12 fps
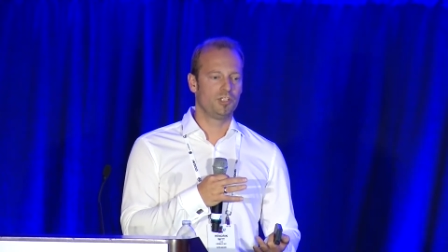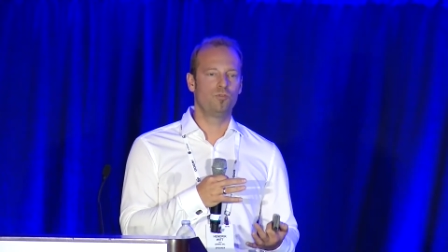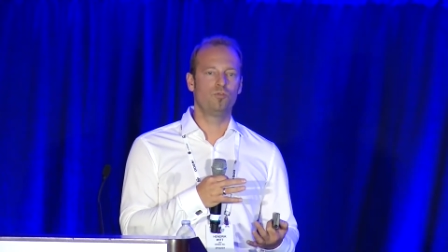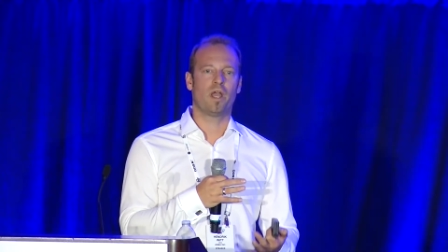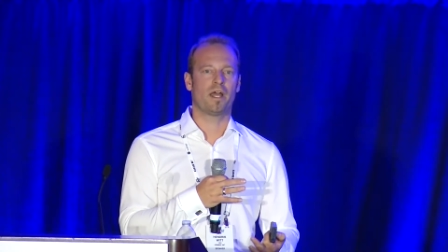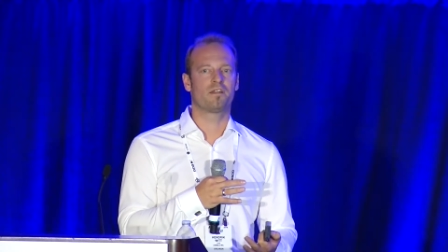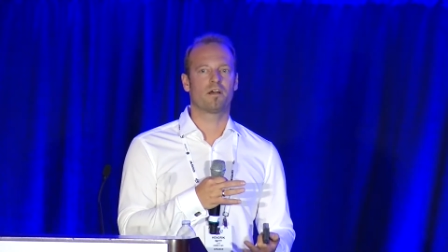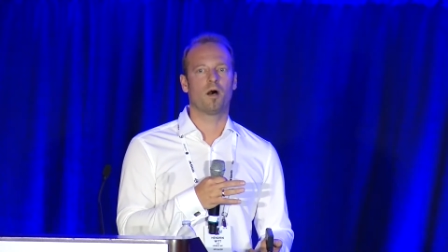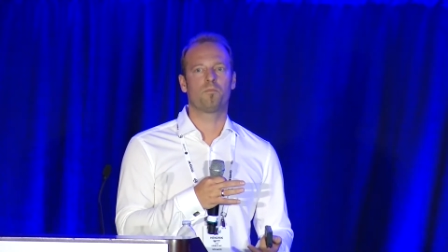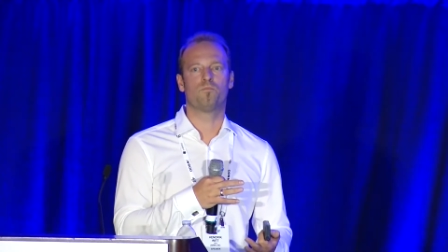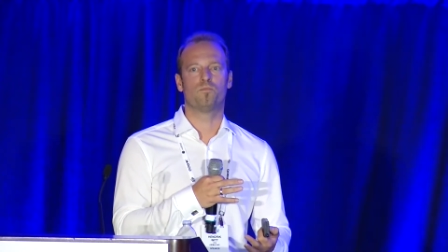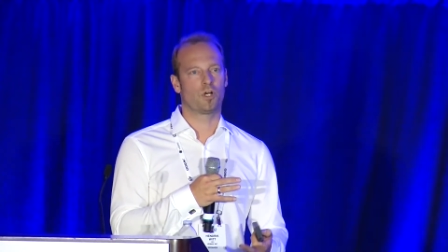you end
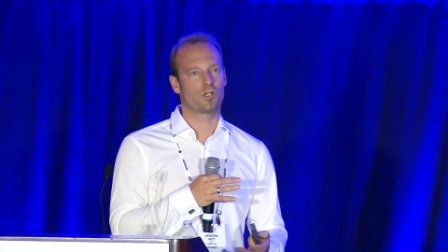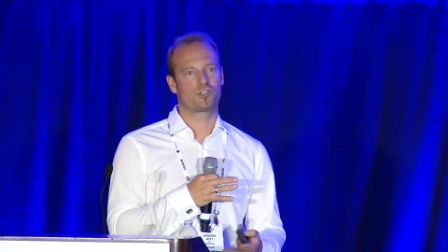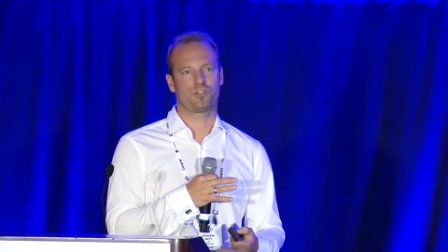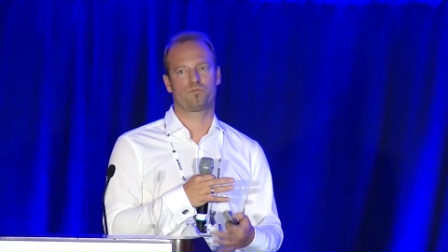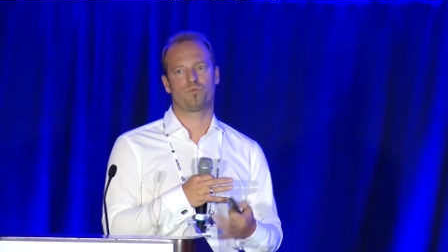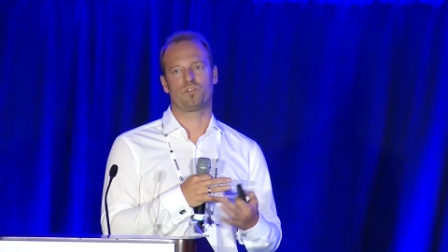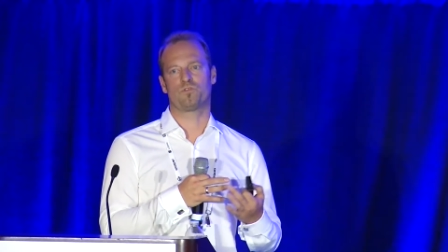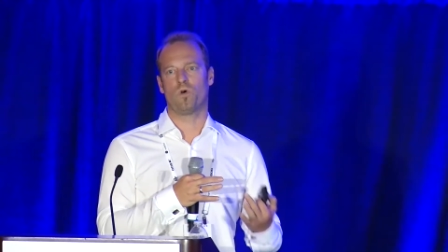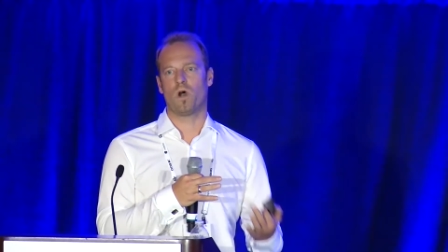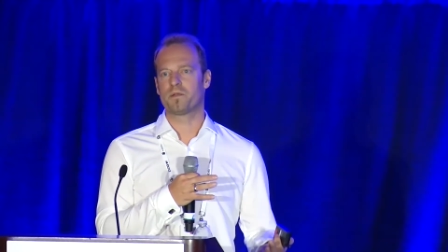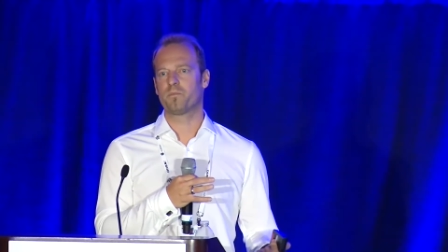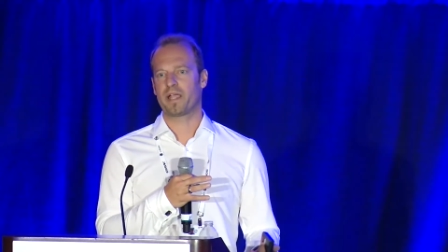up not just with
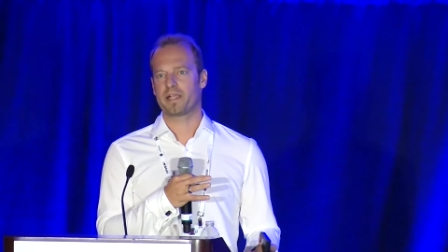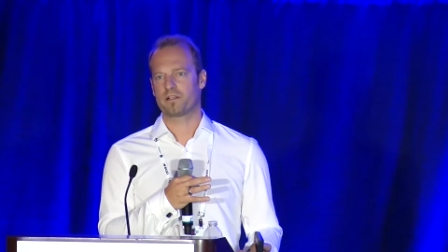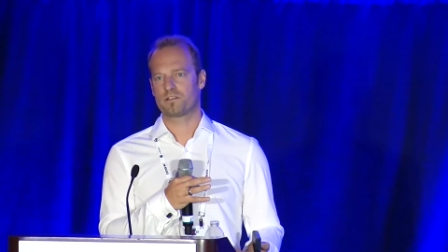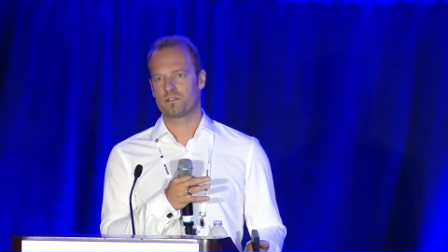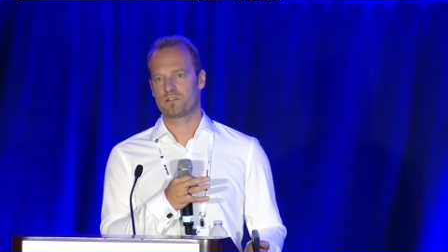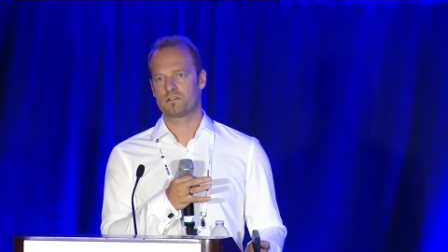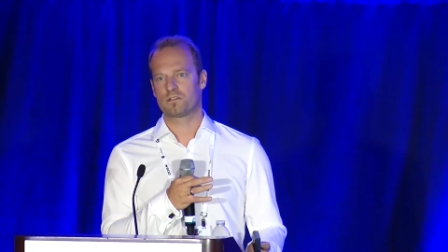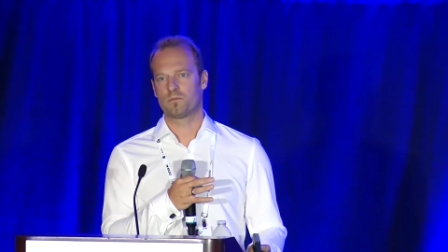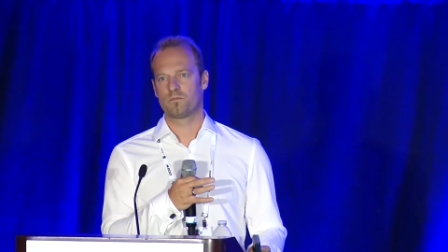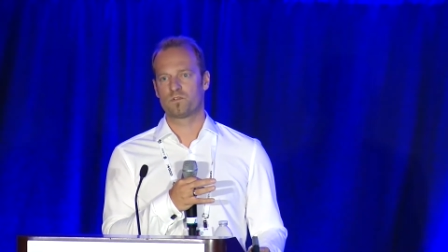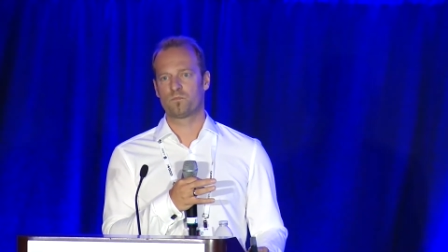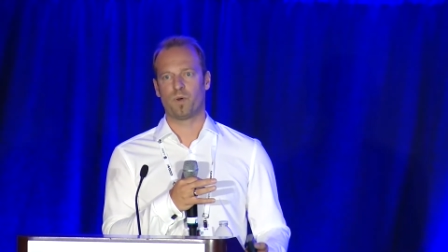one backend
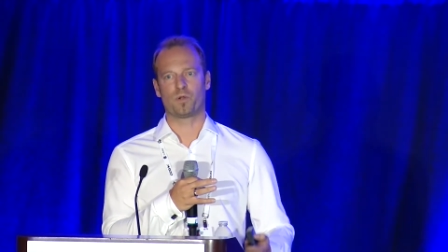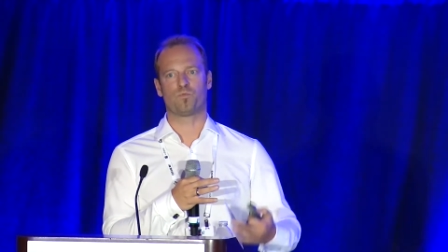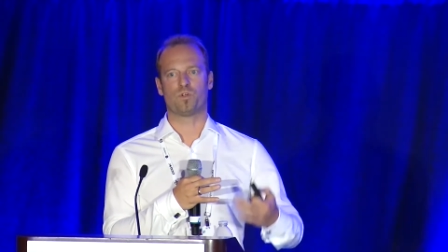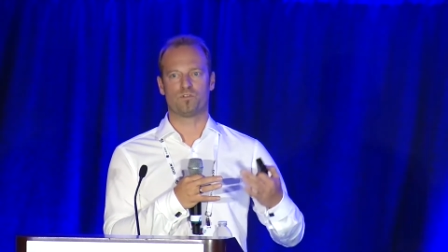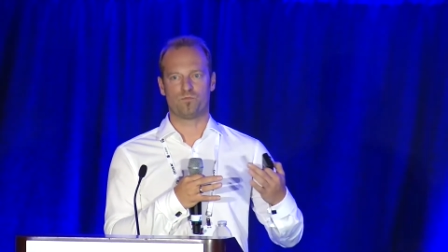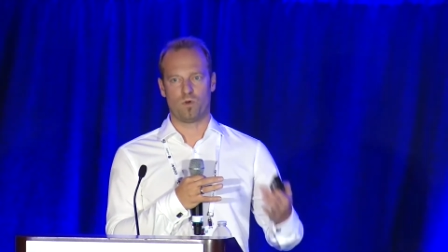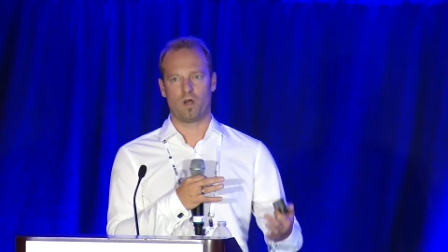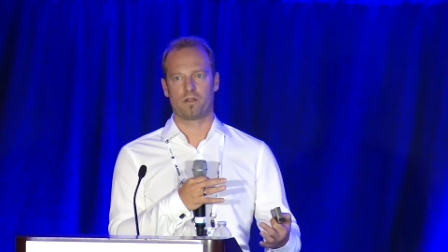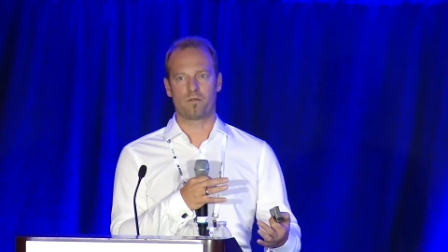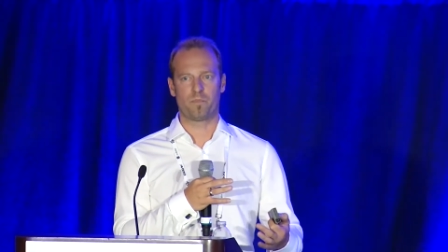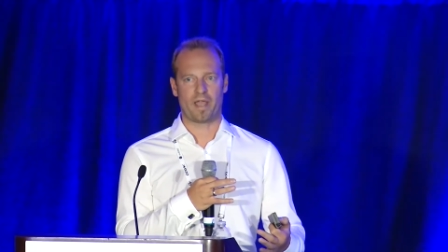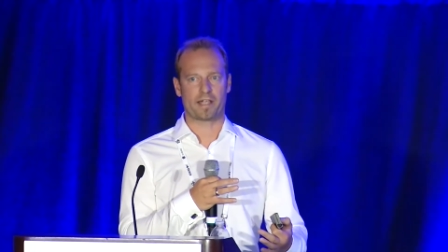systems, but with
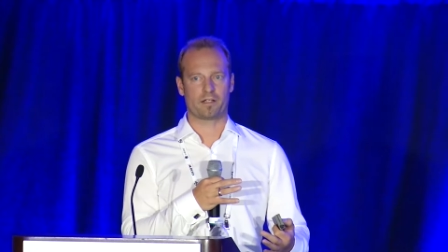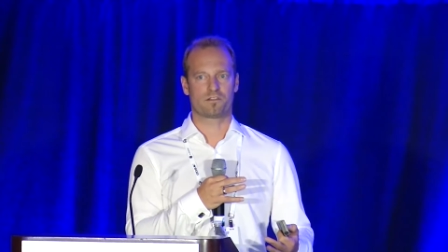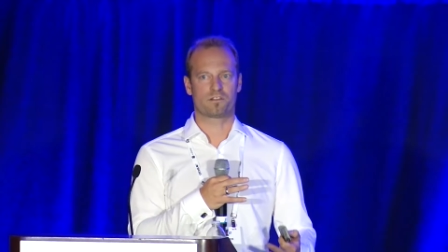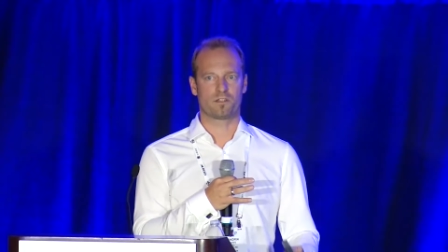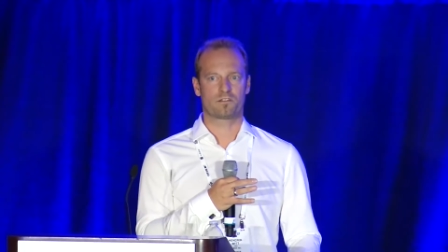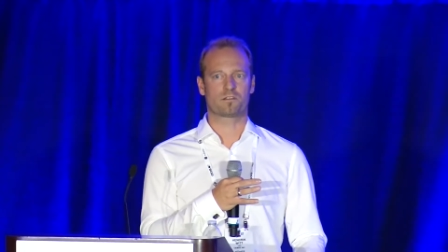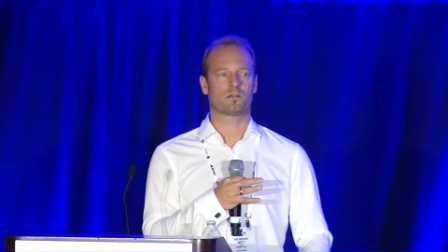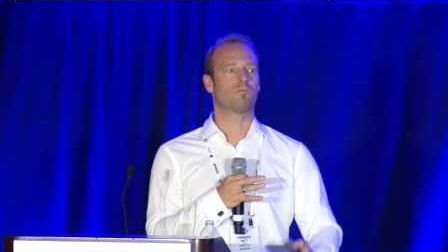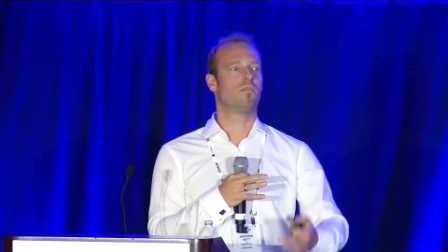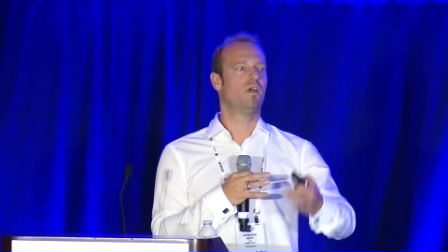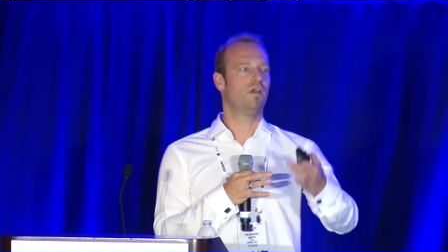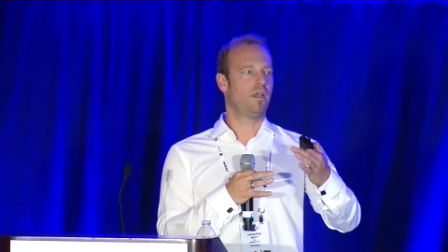one backend
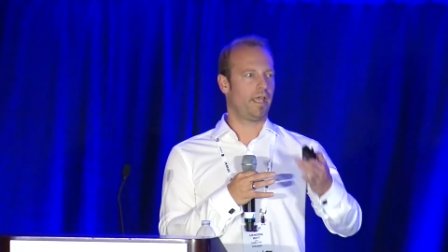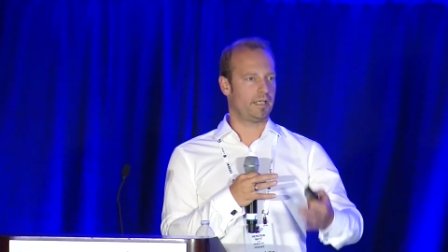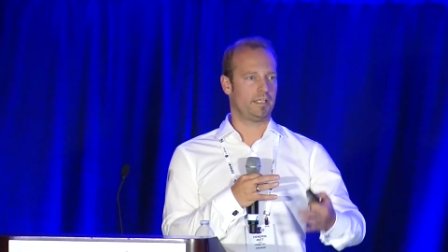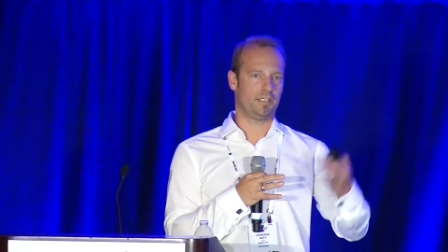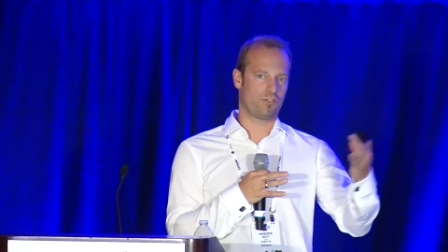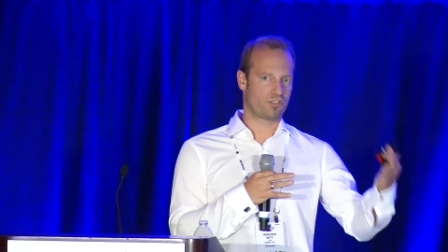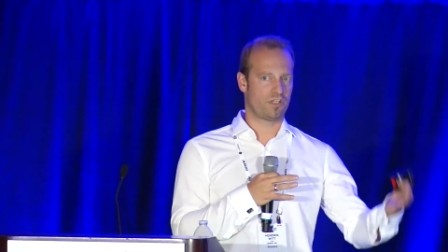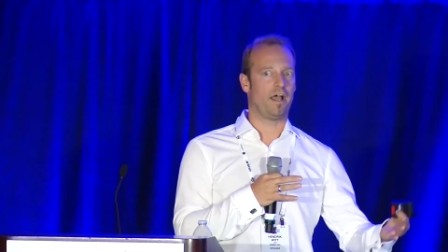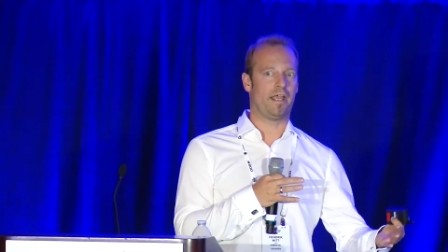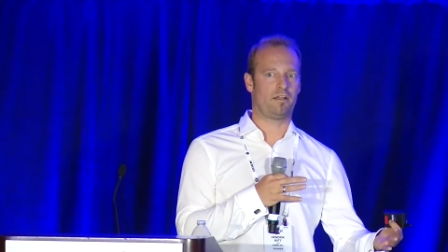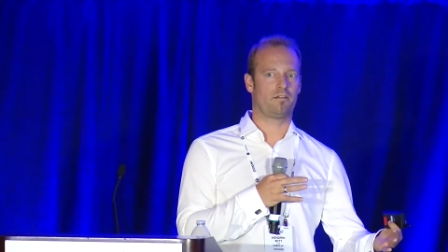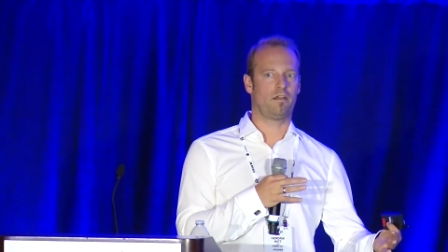system at each
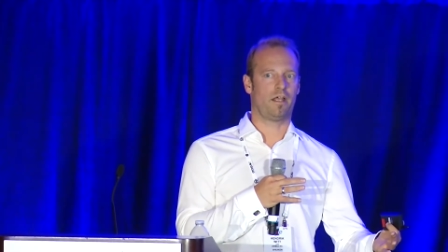side.